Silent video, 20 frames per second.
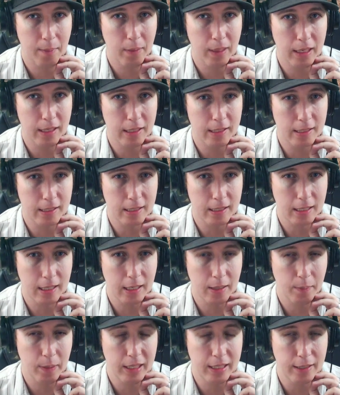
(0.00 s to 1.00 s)
It's going
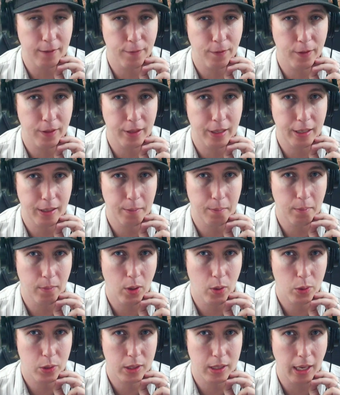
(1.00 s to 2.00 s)
to be different than
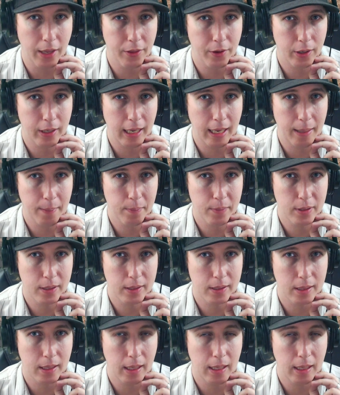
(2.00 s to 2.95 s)
most other games.